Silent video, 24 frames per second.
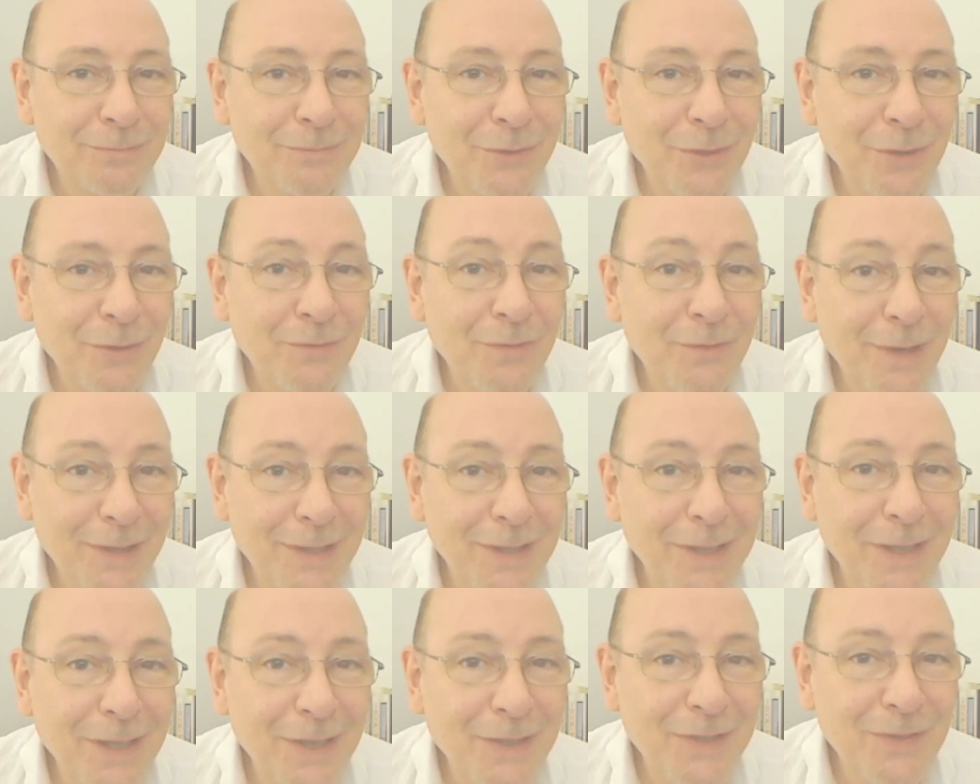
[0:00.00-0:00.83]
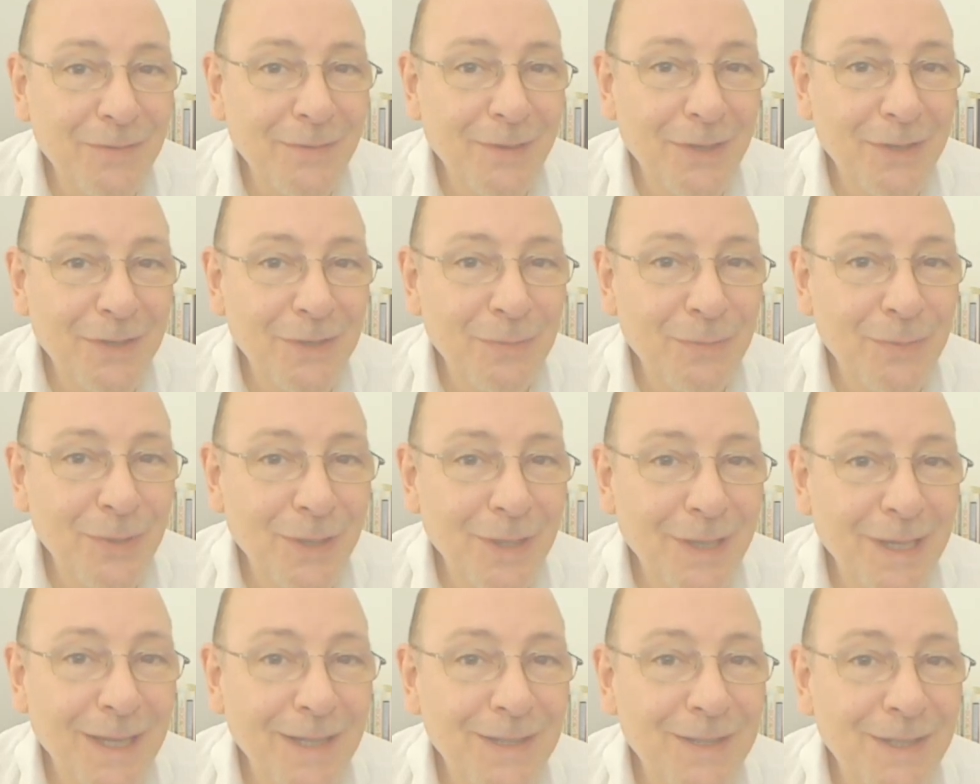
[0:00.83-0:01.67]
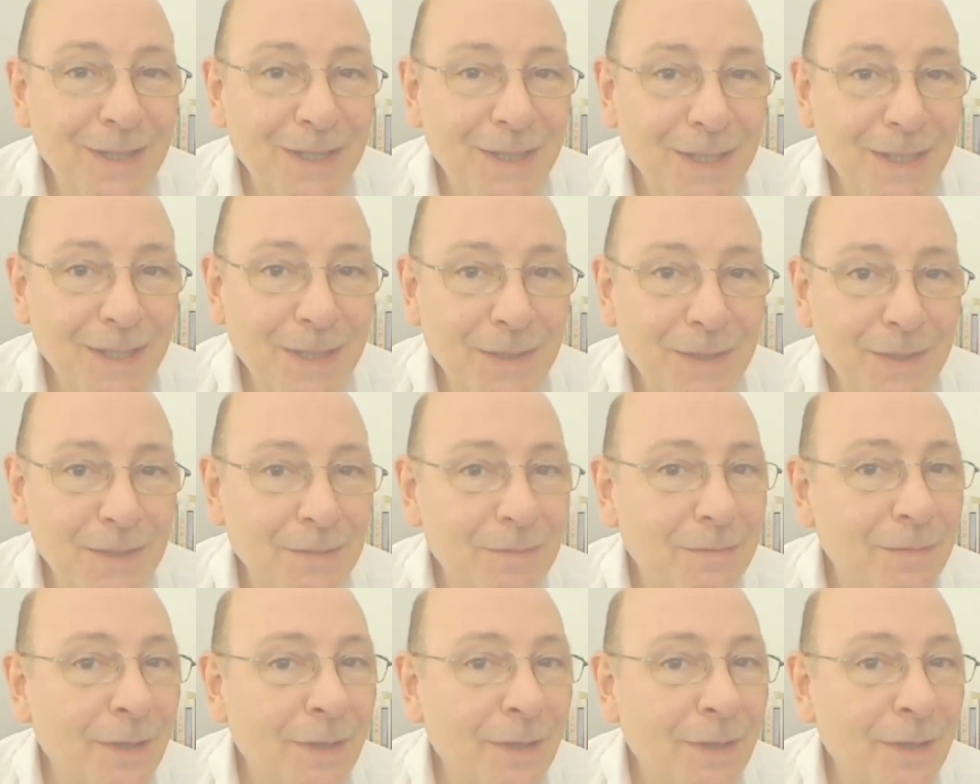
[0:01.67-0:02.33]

So finally, that Serenity Prayer as it is.